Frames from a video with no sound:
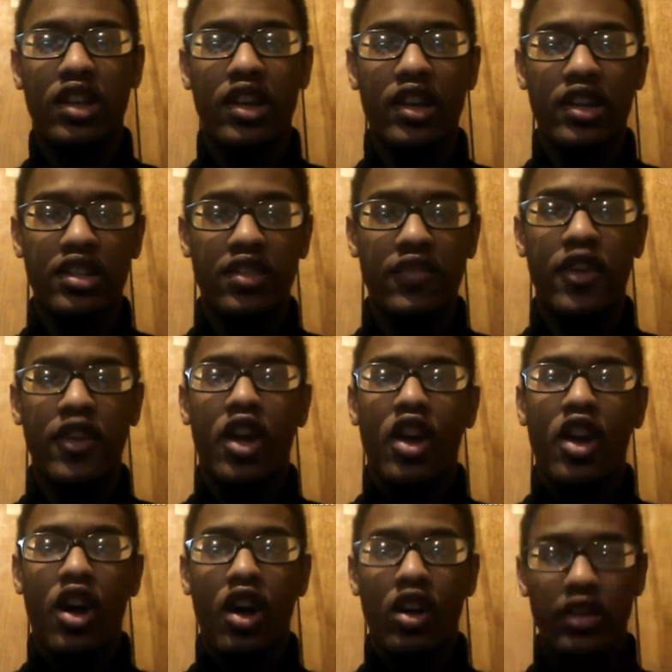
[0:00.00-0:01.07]
likes of
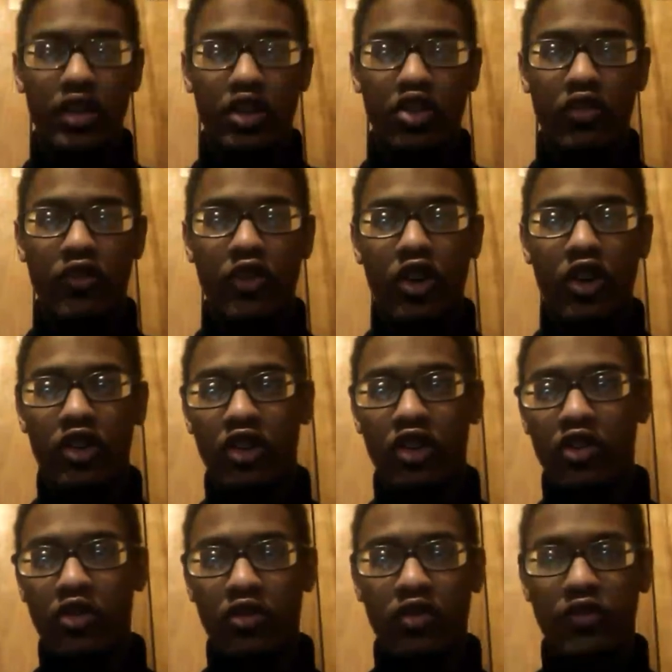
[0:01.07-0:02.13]
Aulii
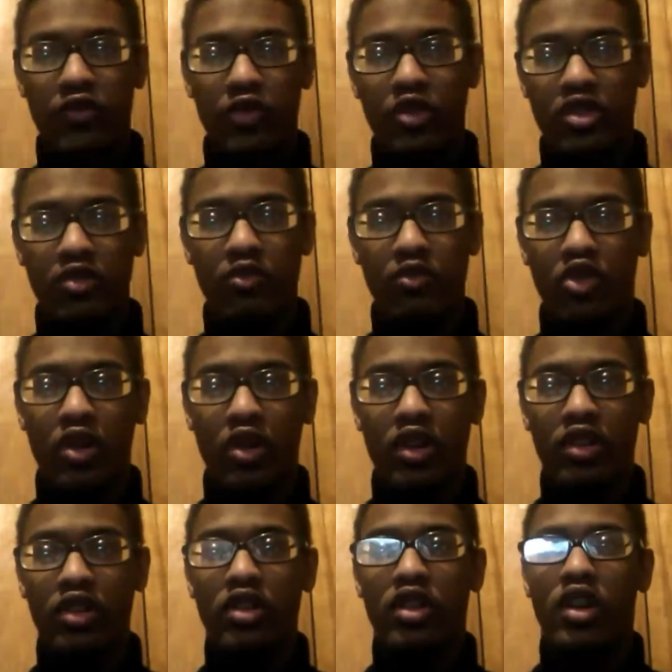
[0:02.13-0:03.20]
Cravalho, the voice of
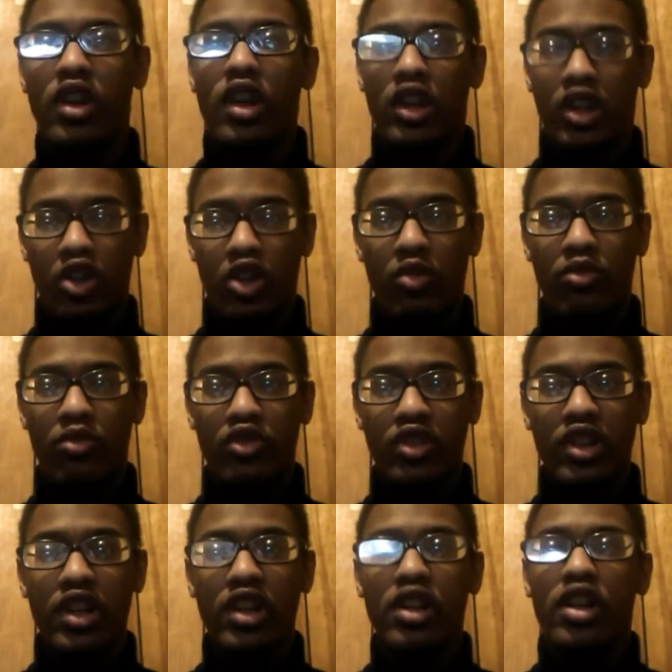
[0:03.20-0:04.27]
Moana, Carol
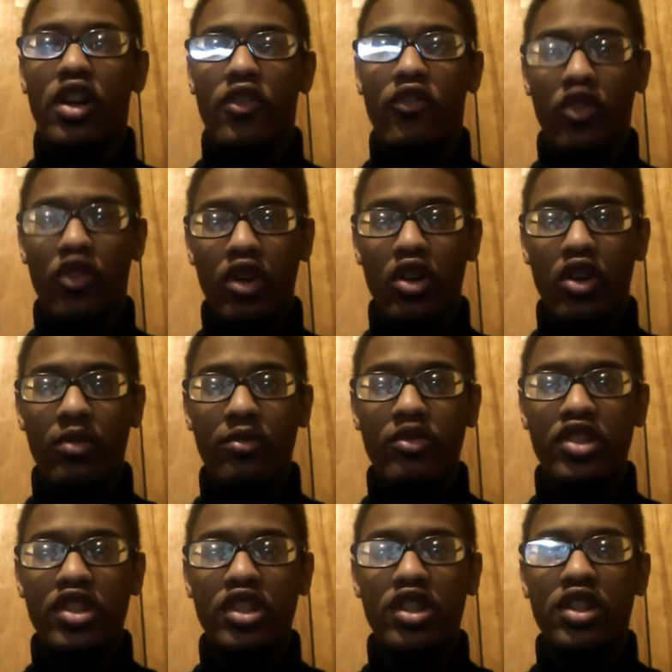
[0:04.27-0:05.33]
Burnett, Fred
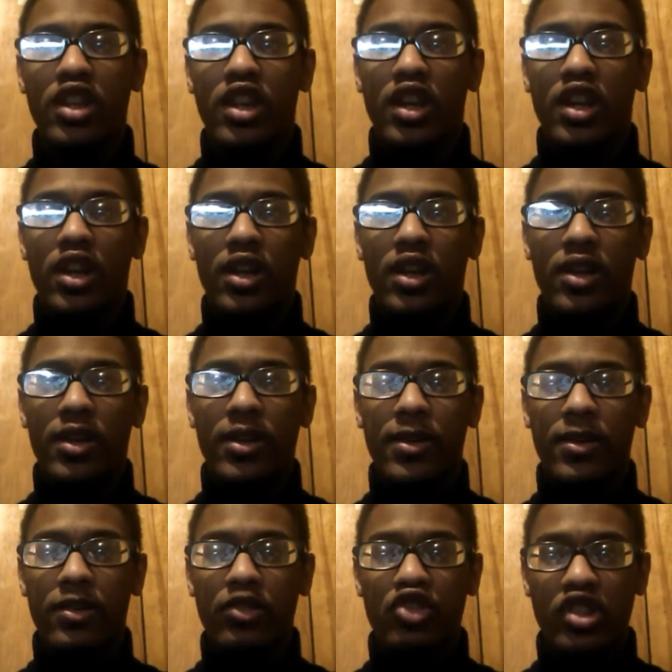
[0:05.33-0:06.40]
Armisen,
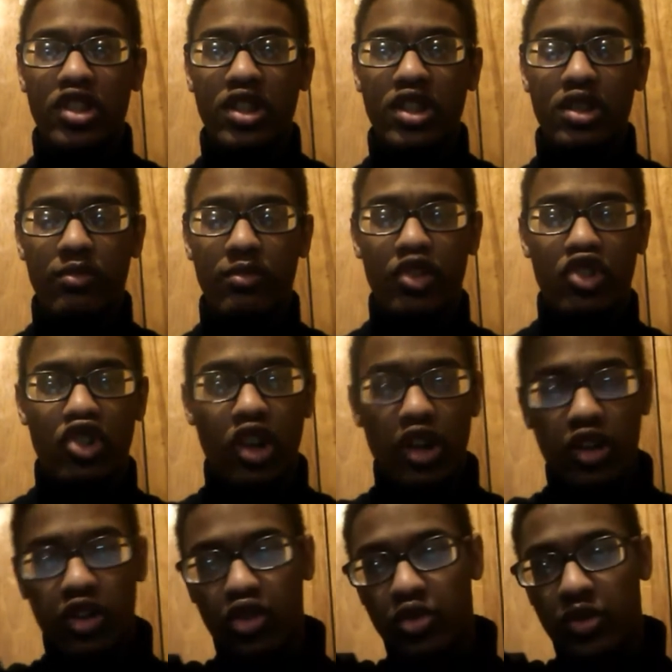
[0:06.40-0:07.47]
and Justina
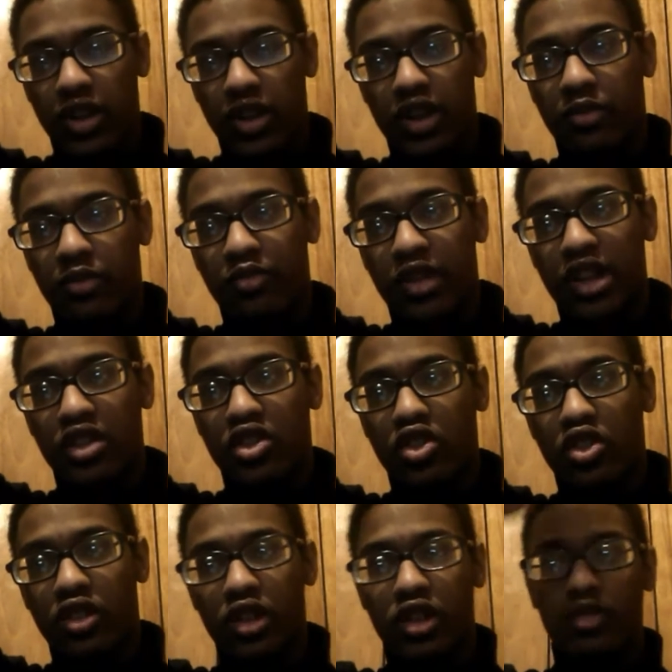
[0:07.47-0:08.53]
Machado, and based
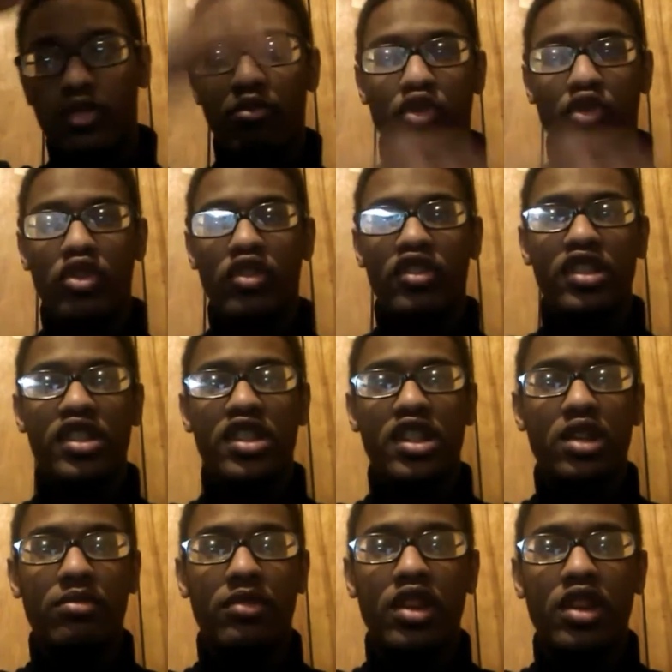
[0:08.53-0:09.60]
on the book of the
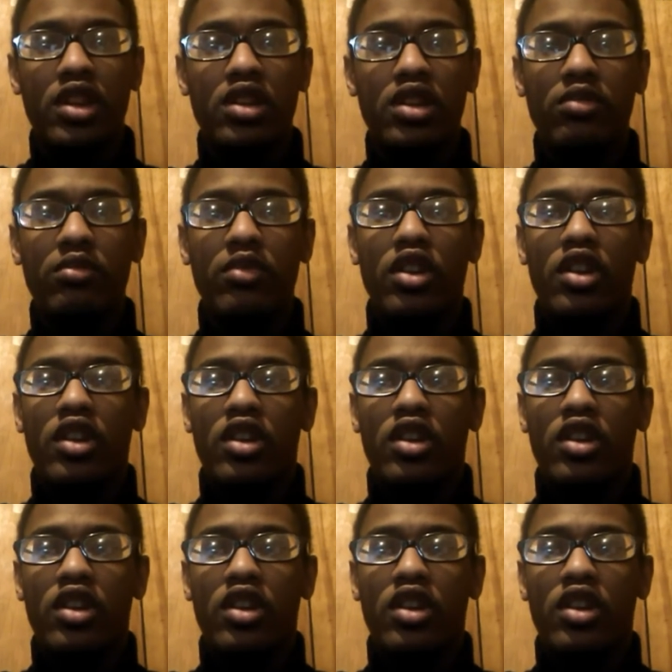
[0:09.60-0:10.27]
same name,